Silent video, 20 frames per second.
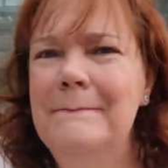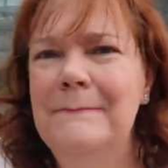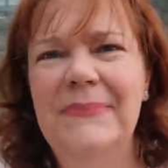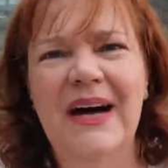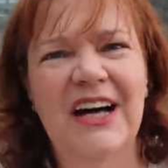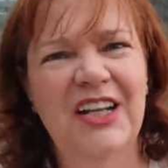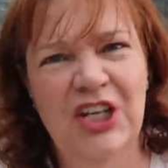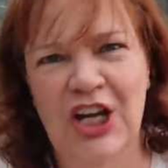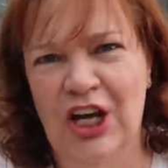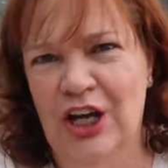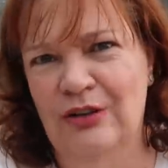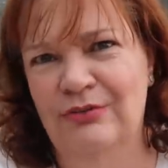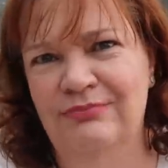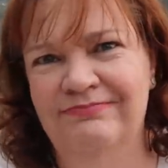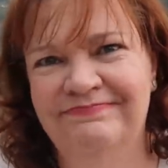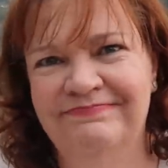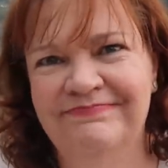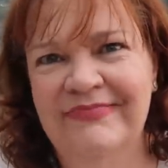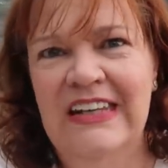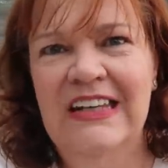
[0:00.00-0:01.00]
But no,
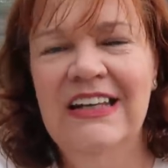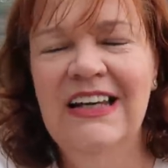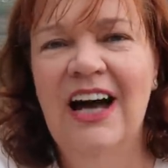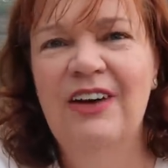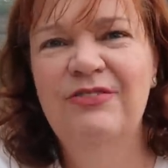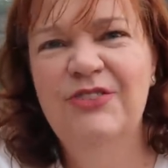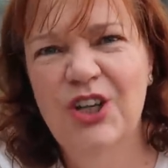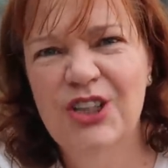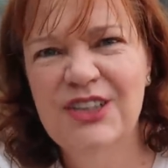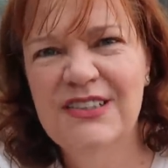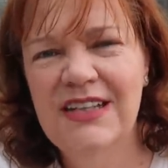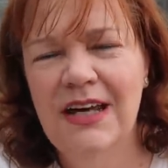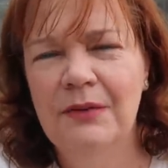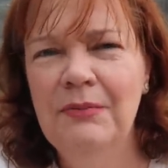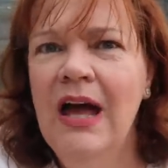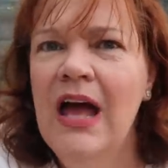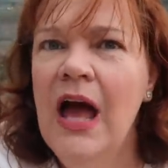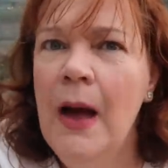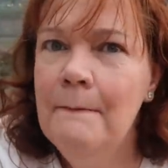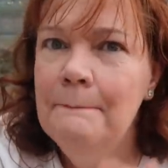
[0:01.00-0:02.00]
I've got
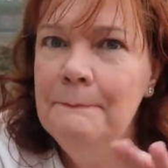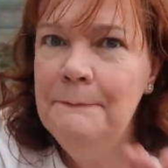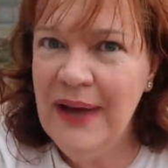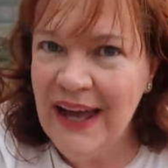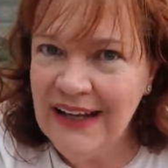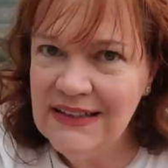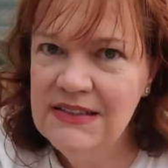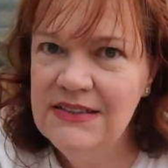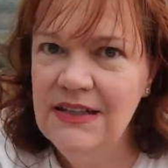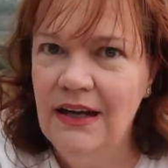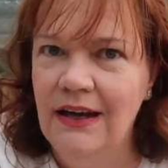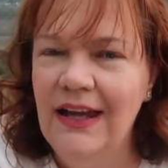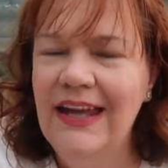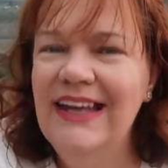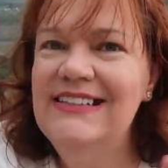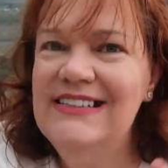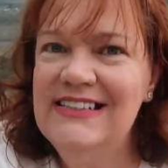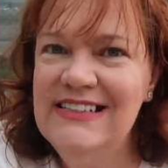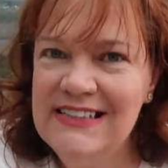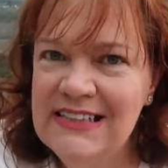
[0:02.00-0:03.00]
up. Better,
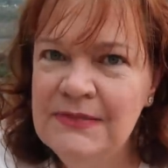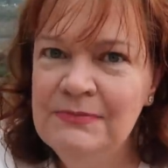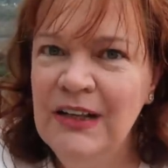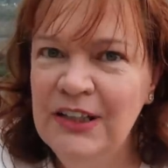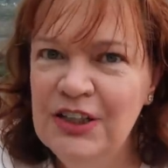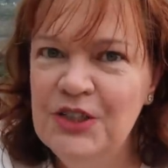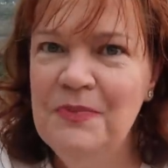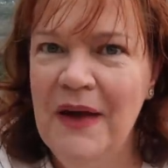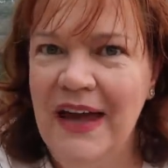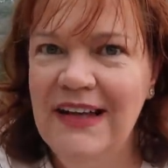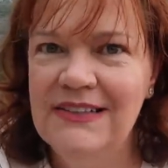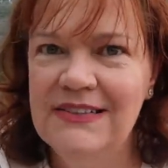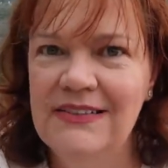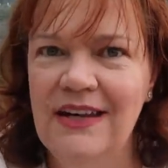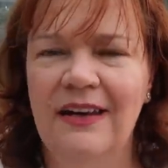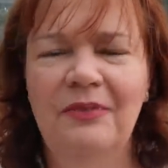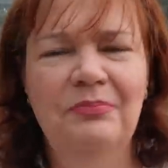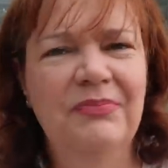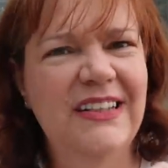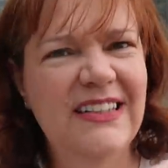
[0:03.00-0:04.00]
it is much
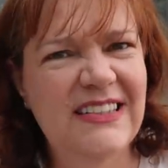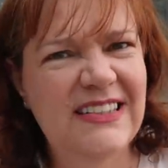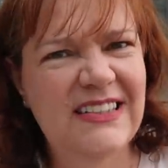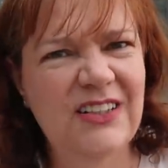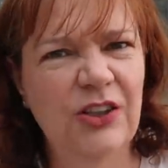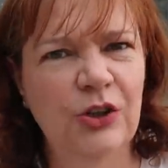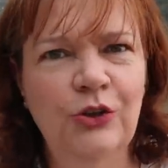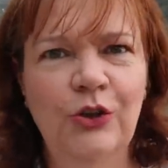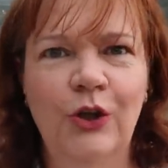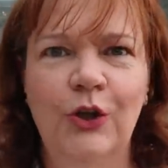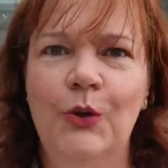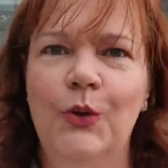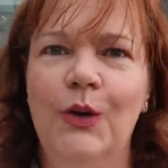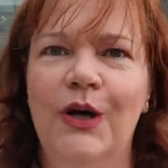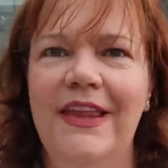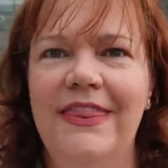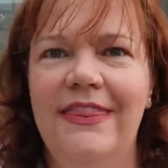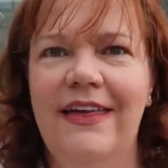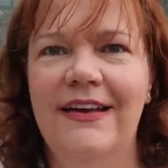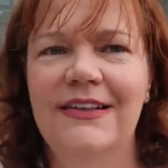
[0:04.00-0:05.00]
better, but it's still not
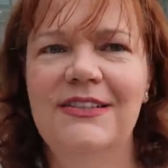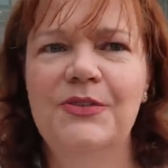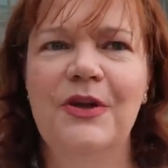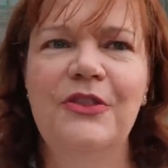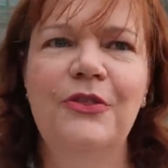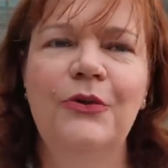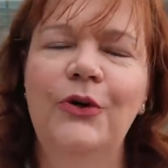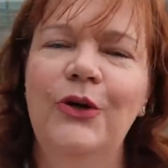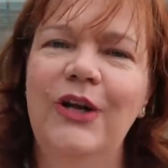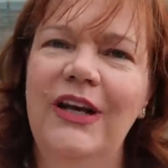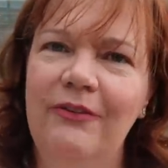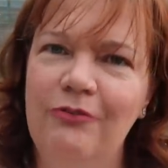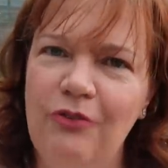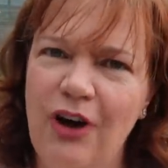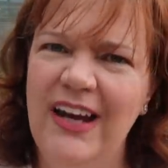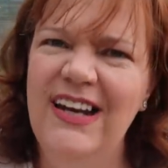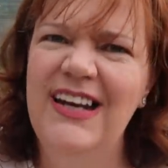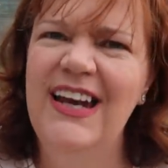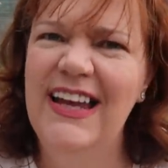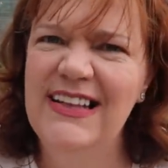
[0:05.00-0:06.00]
quite there. So I thought,
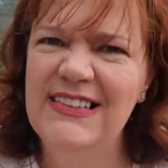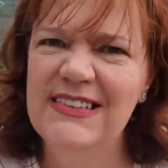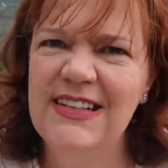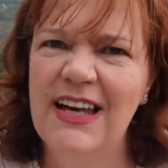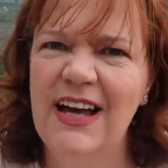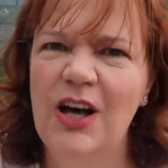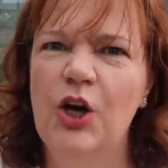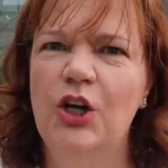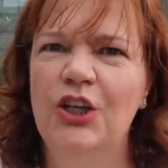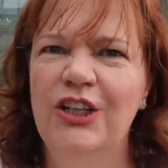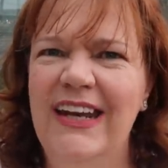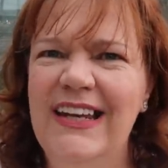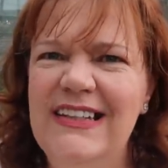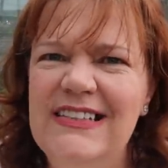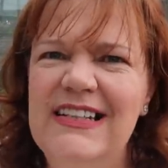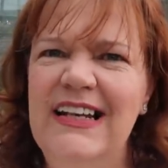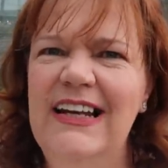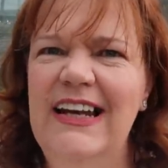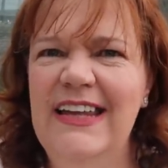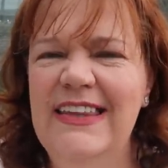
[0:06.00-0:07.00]
right, let's get on,
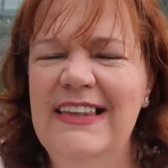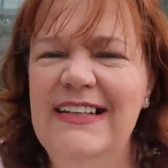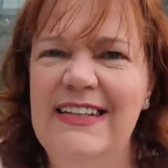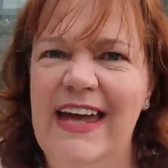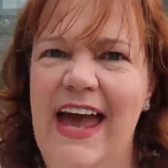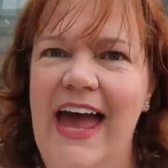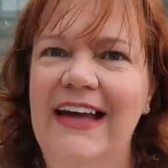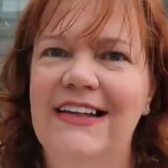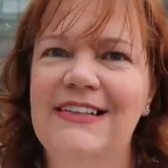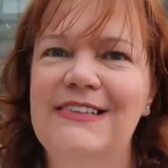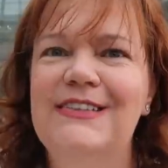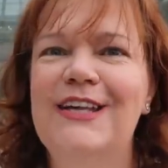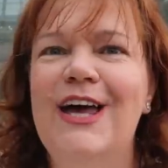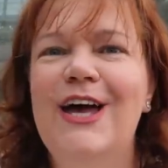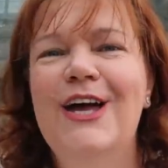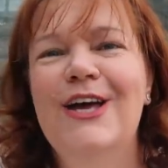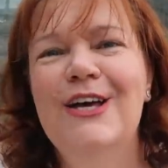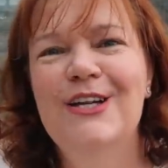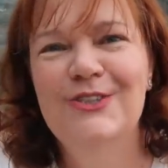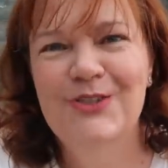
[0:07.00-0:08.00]
let's clear the decks.
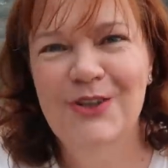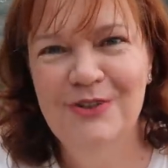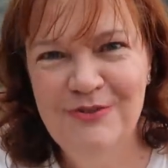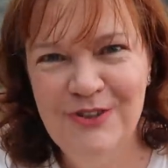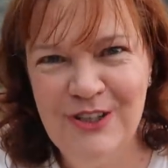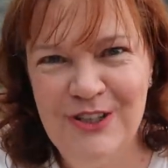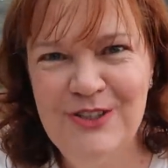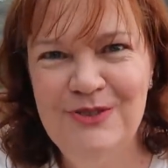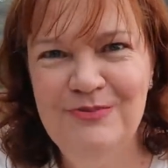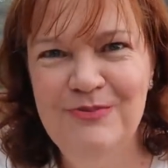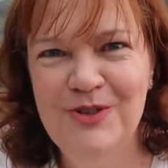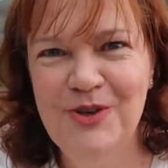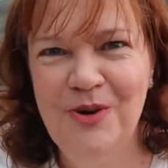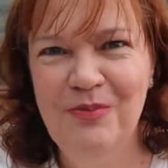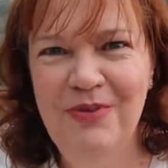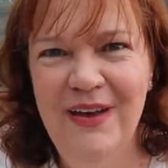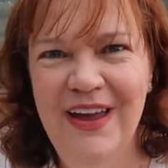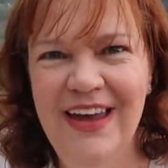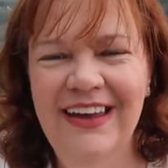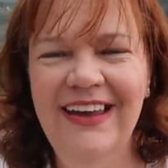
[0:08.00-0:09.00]
So I've done some
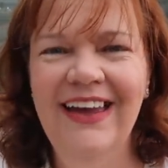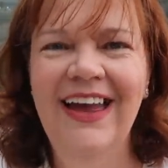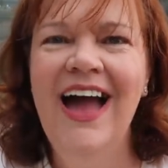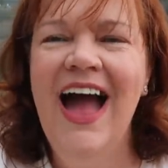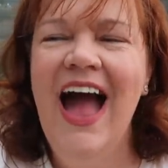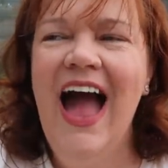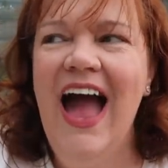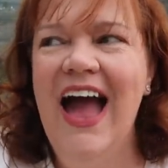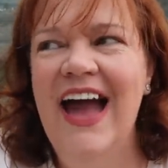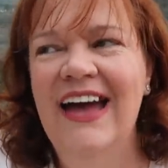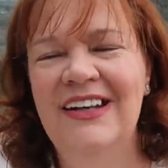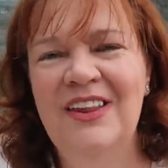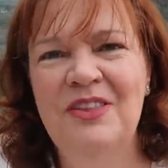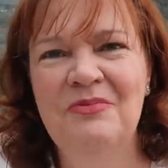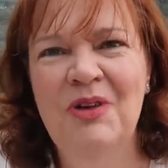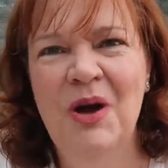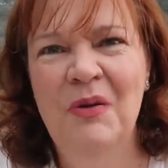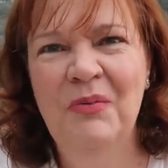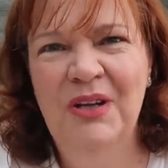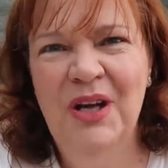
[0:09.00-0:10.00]
shopping and at the
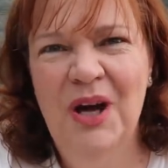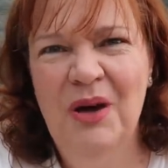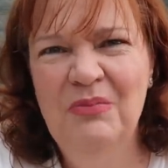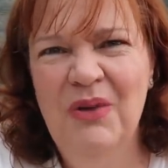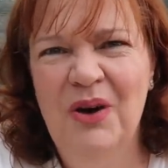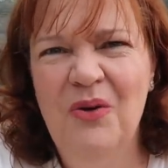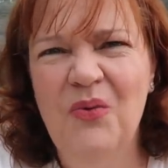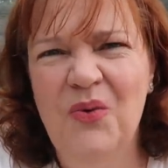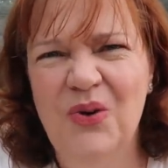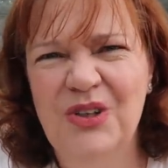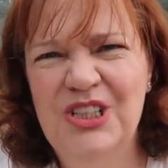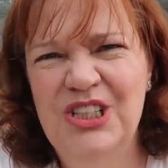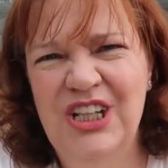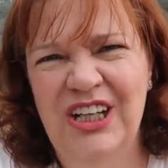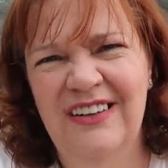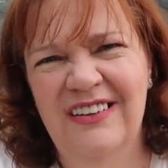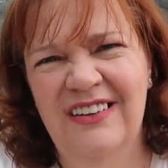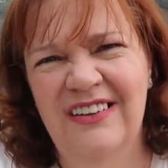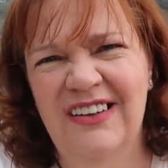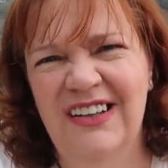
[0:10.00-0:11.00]
moment I'm
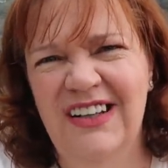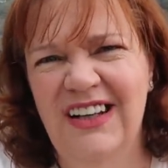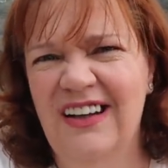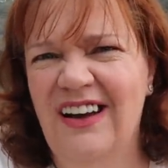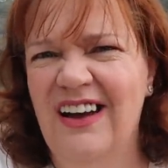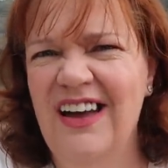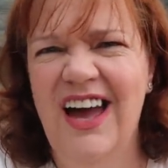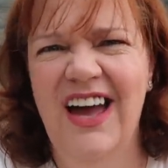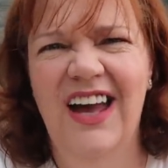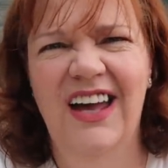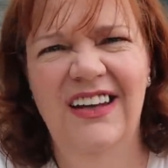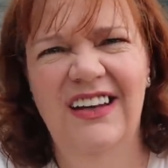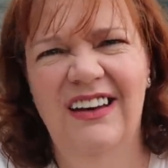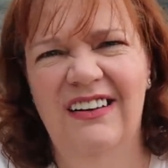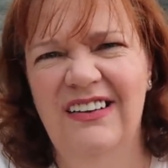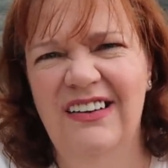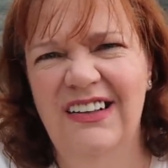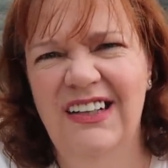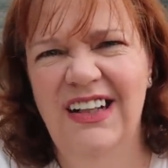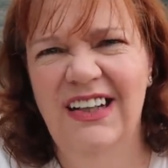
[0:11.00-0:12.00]
washing and ironing. I hate
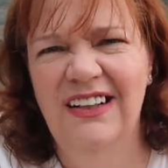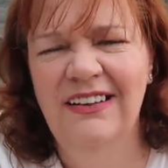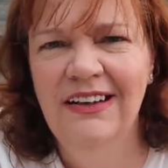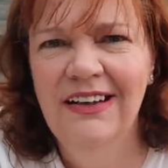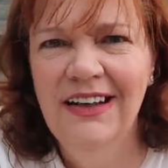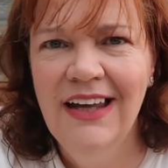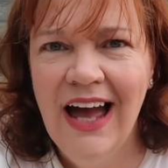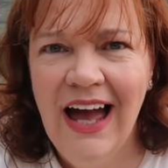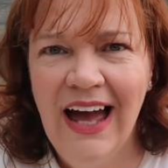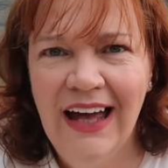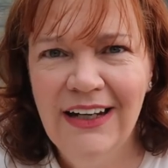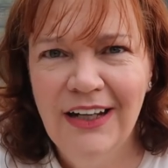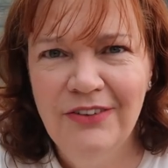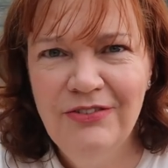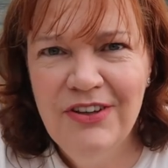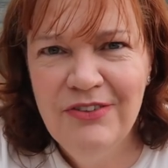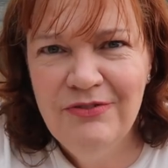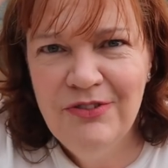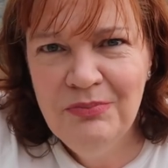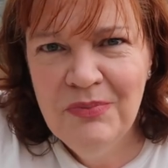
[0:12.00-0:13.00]
ironing. And
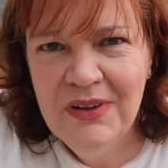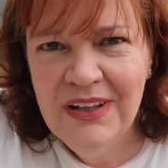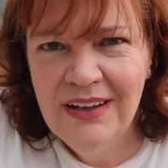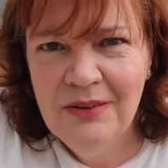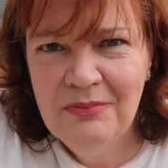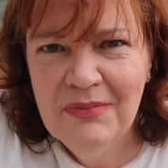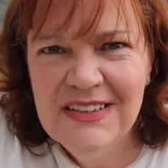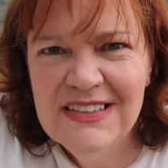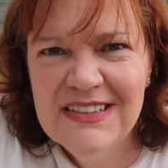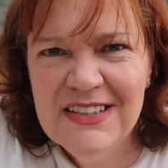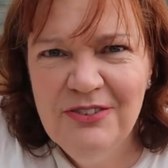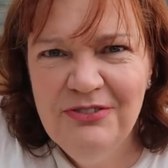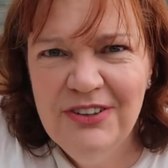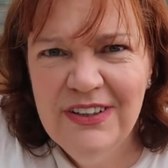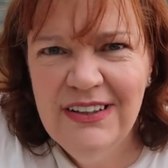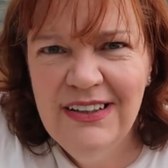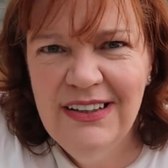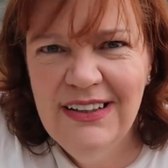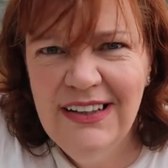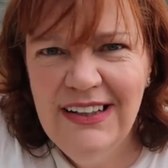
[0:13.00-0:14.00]
I've given myself
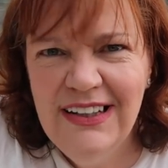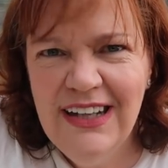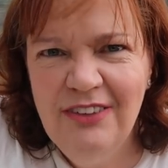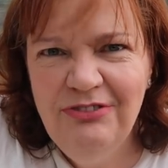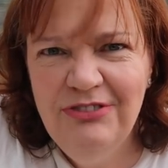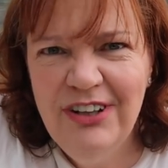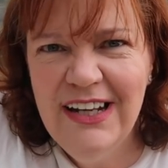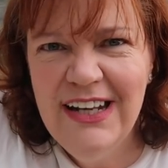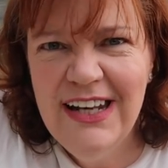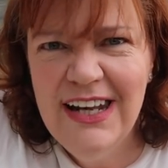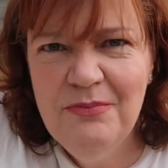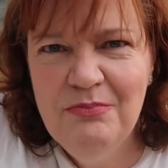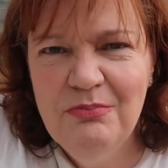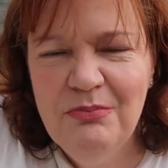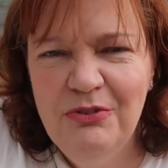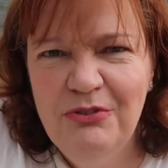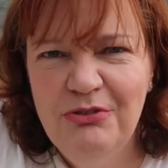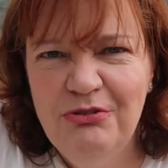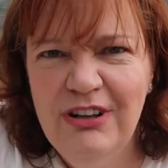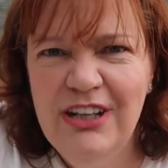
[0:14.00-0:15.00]
a lovely
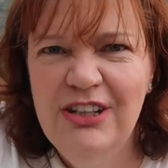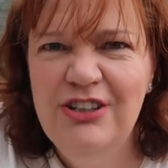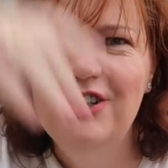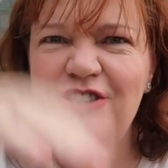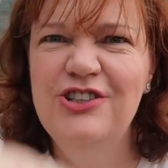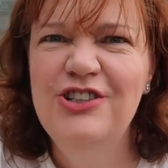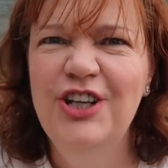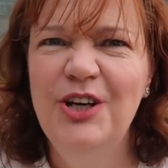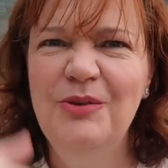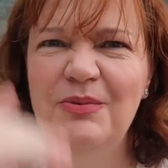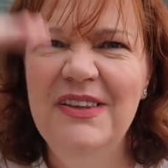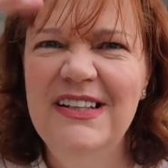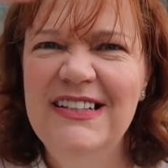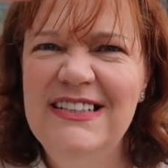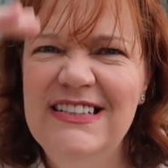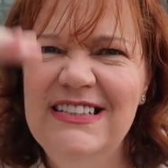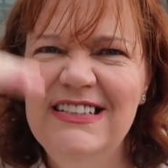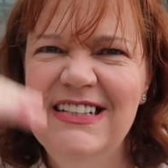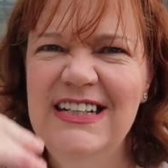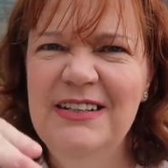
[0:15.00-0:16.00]
limp fringe, you know, with the
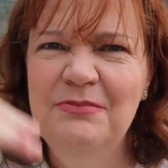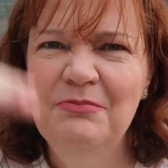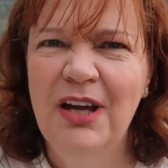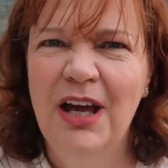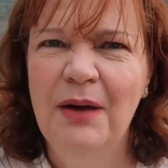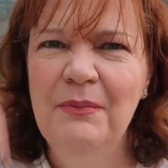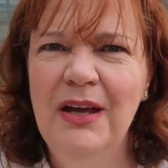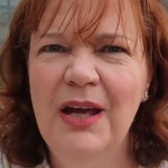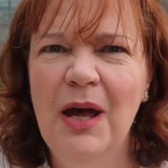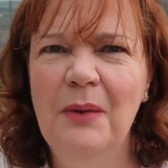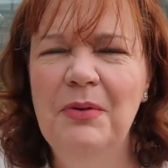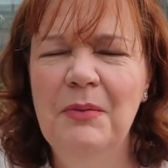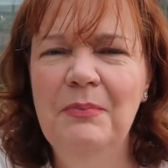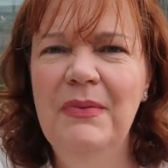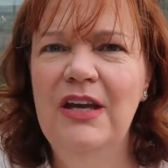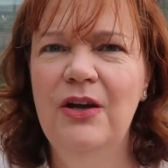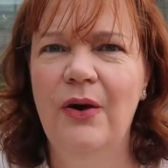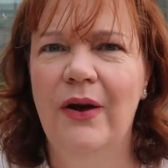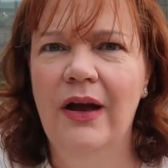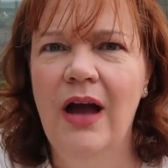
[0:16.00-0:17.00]
steam coming up and
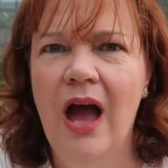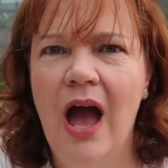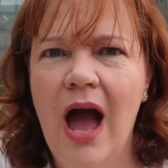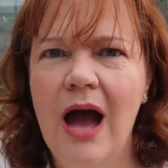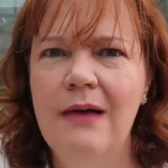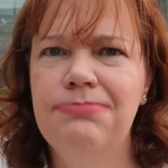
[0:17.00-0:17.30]
me going